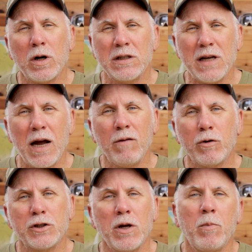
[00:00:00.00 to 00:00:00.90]
designed
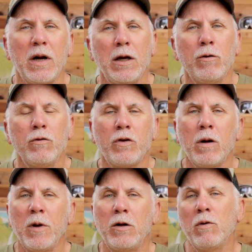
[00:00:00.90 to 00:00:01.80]
for somebody who's going
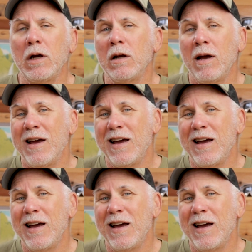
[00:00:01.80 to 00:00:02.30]
to be doing,